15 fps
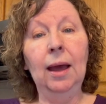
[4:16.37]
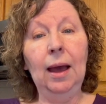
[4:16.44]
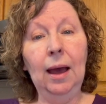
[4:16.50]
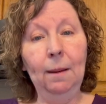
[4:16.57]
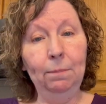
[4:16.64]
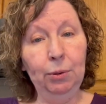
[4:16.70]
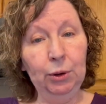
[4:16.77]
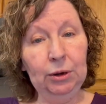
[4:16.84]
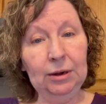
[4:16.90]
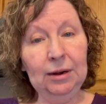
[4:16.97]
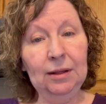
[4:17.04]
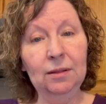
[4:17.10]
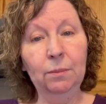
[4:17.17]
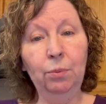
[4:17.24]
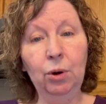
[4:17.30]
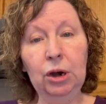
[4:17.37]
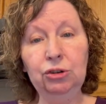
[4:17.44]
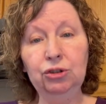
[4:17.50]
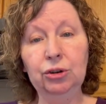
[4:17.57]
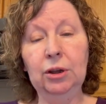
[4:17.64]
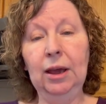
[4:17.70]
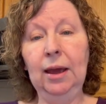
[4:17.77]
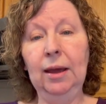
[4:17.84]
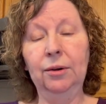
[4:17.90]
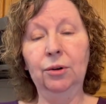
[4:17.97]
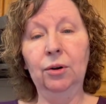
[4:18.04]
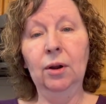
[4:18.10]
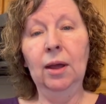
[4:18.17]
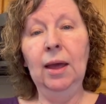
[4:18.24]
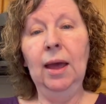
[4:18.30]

I put it in the pressure canner.